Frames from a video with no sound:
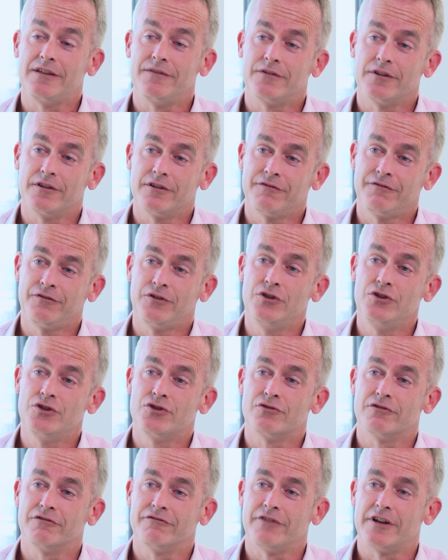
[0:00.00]
that the
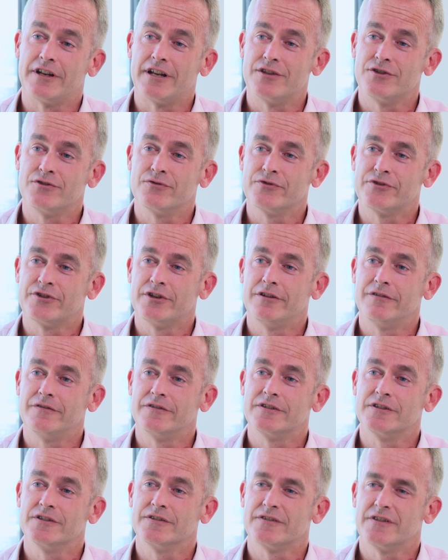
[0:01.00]
future of financial
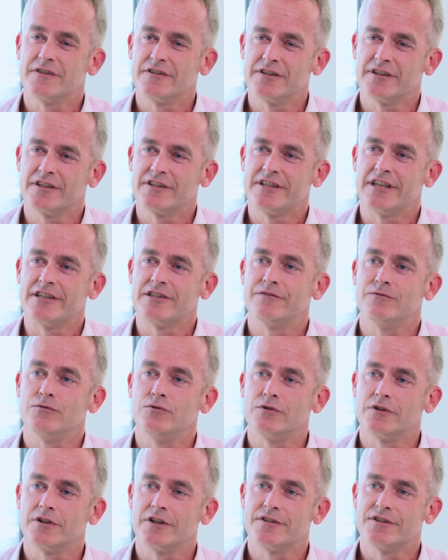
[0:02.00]
services, the success of
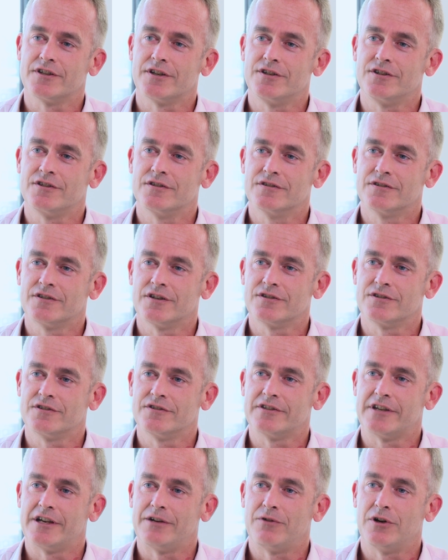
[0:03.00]
organisations such
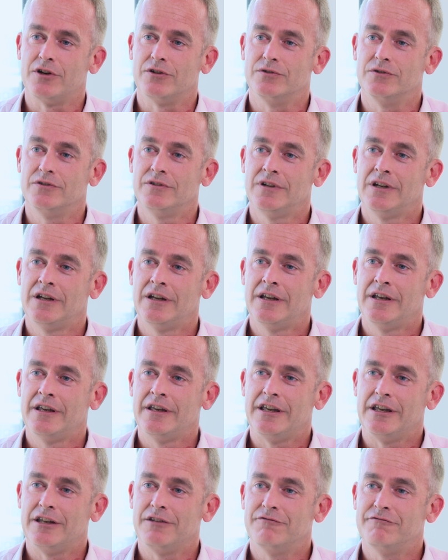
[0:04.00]
as our own,
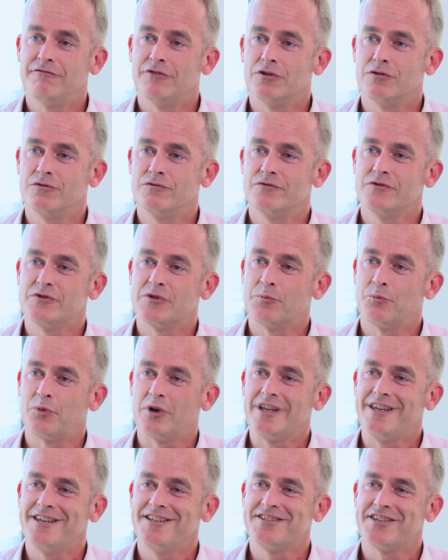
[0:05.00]
involves the
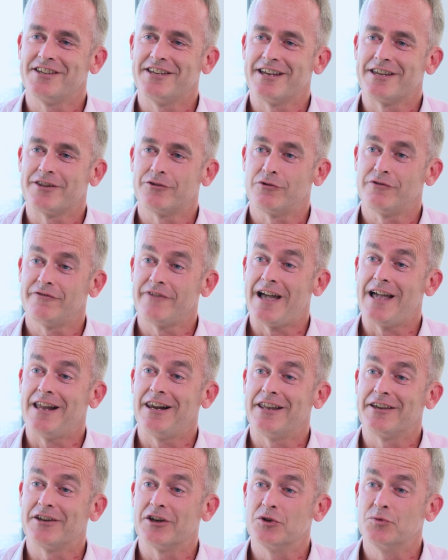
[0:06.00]
bringing together of our
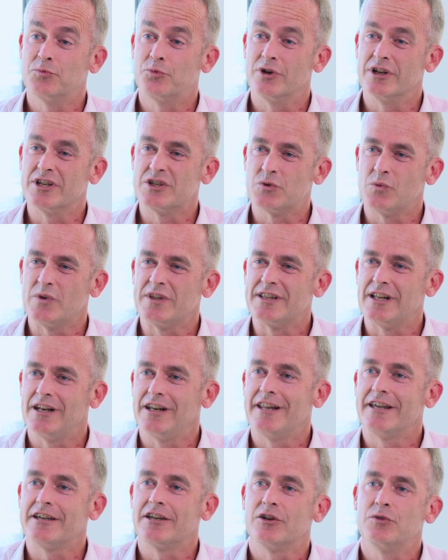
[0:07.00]
Lego bricks with the
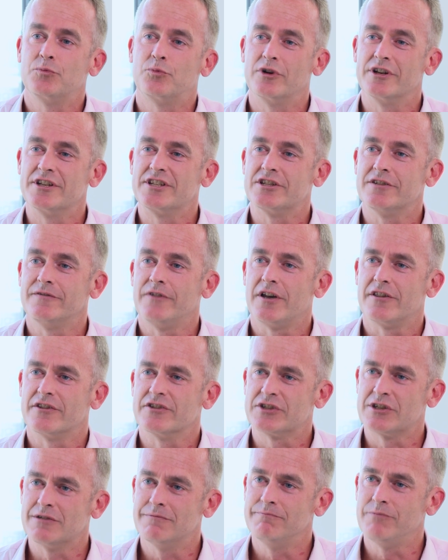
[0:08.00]
Lego bricks of
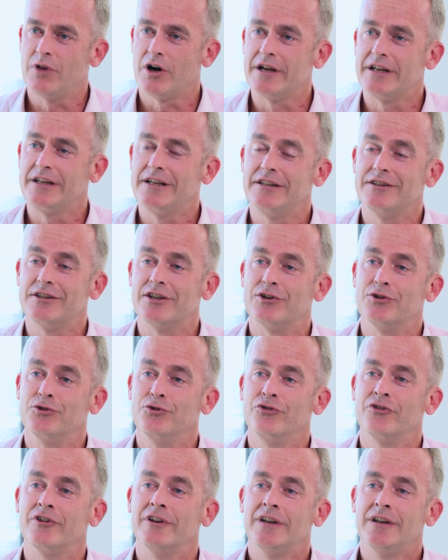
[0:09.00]
others, combining
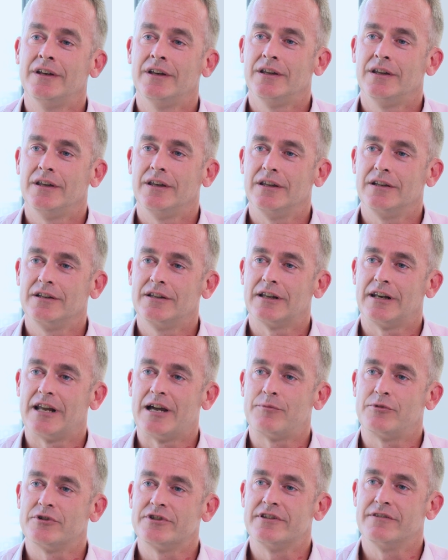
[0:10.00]
those in
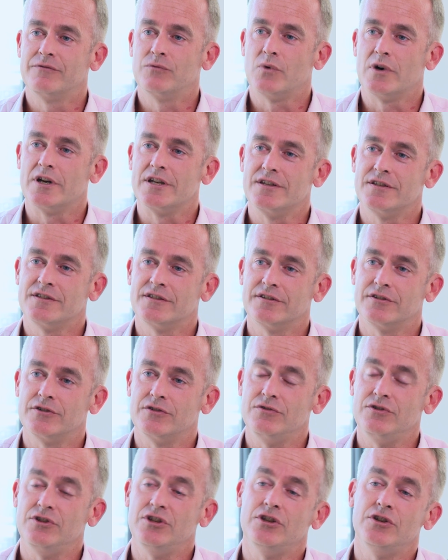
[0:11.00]
collaborative ways to
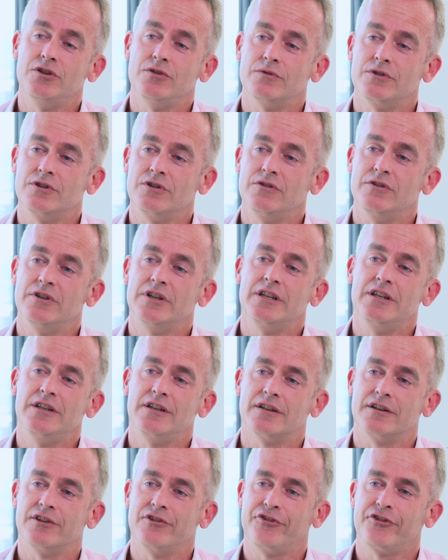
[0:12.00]
do new and
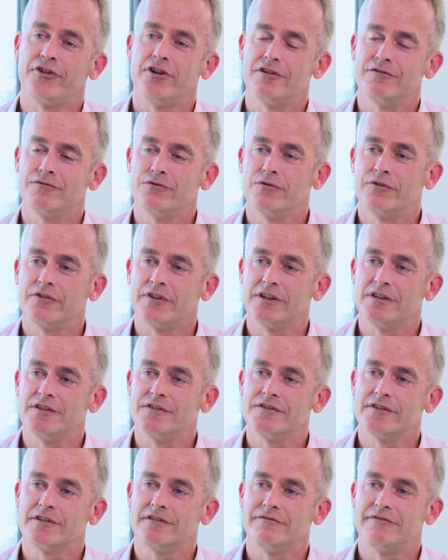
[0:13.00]
unique and insightful
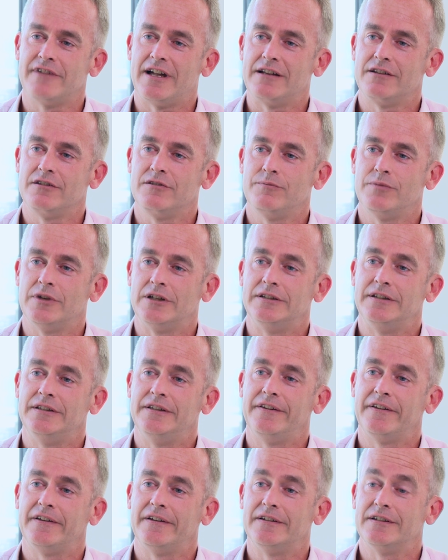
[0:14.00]
things that are valued
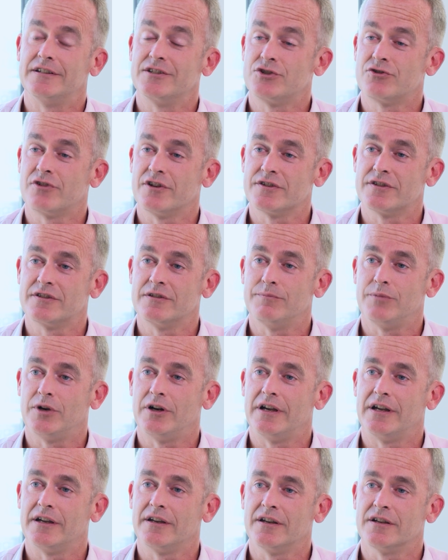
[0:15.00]
and trusted
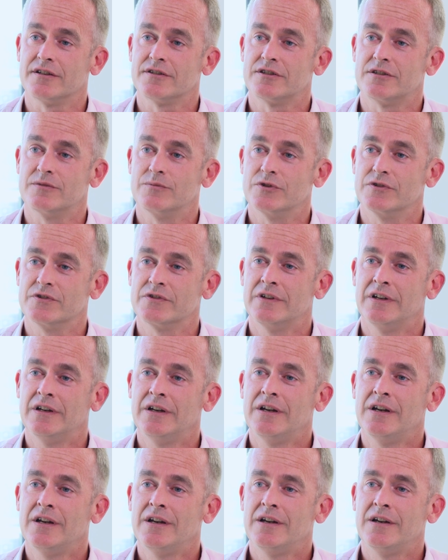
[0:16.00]
by our customers.
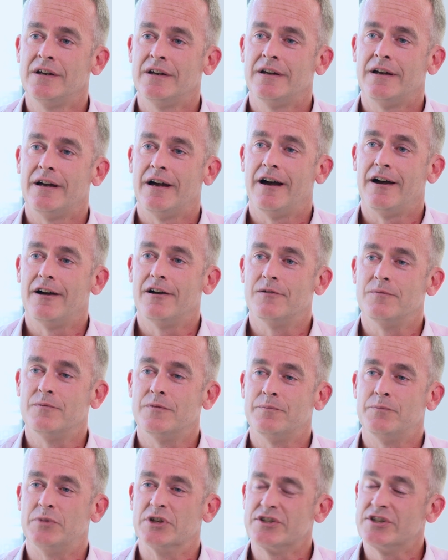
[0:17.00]

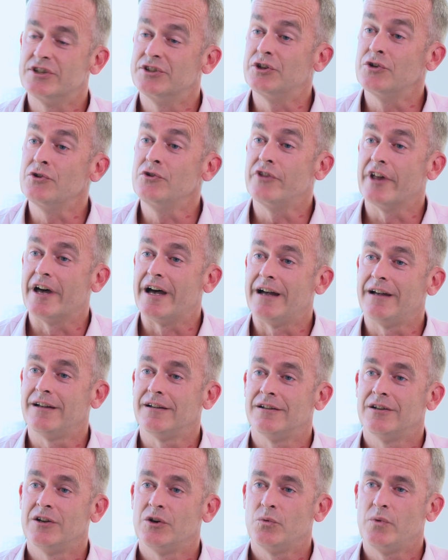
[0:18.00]
But to do
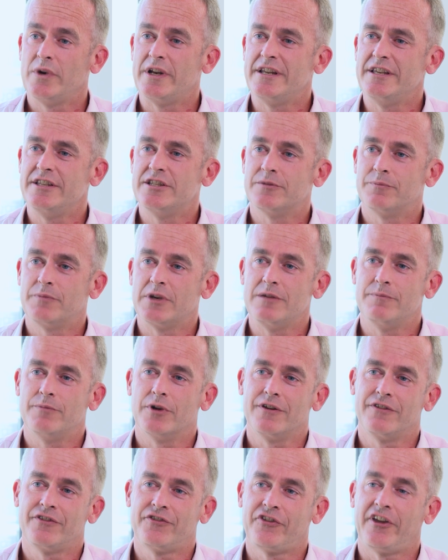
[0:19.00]
that, we need to be
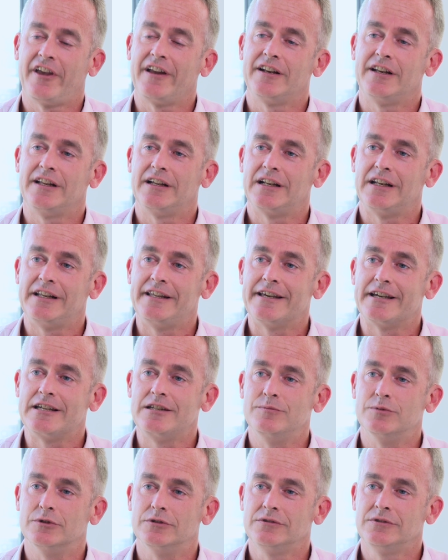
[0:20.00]
both technically
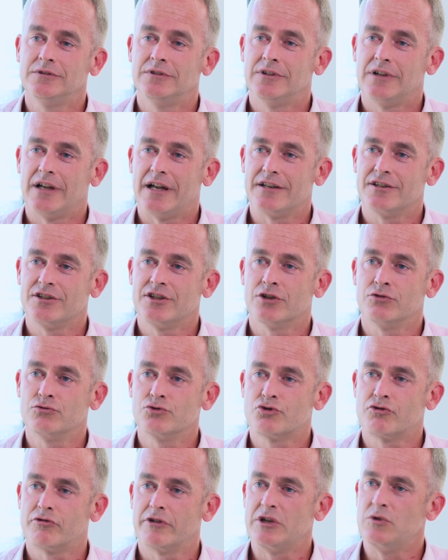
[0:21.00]
able and
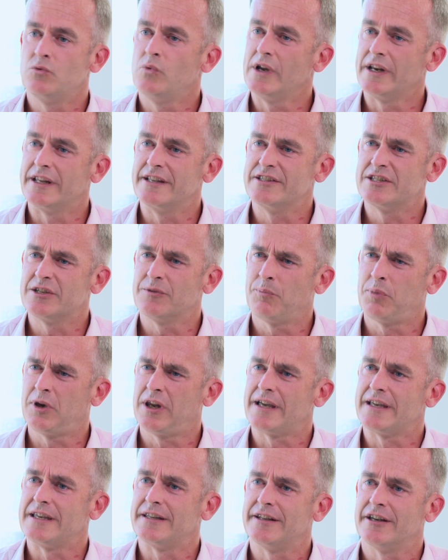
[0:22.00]
culturally willing to
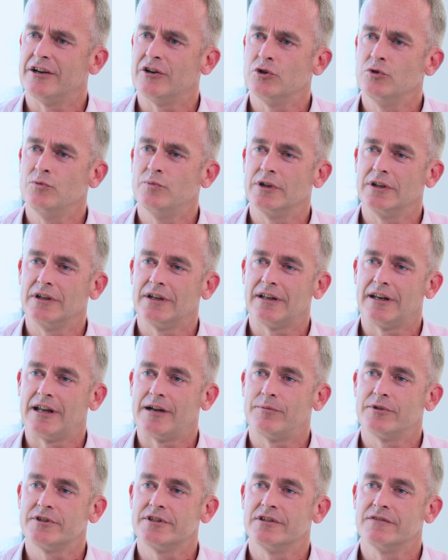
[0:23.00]
play in that open
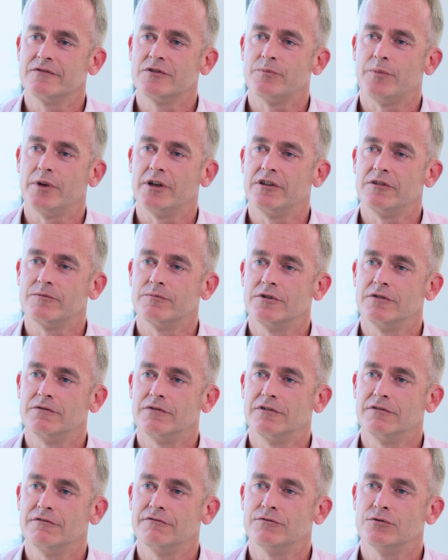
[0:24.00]
collaborative space
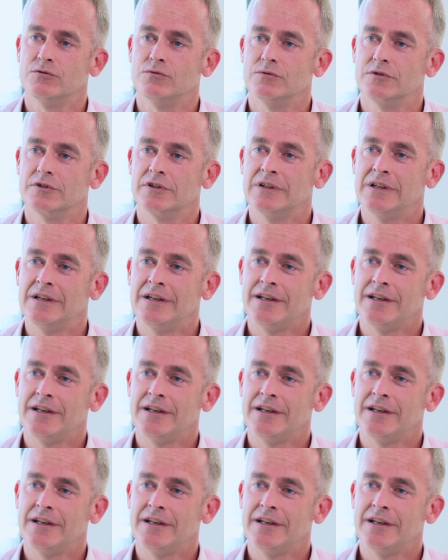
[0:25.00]
moving forward.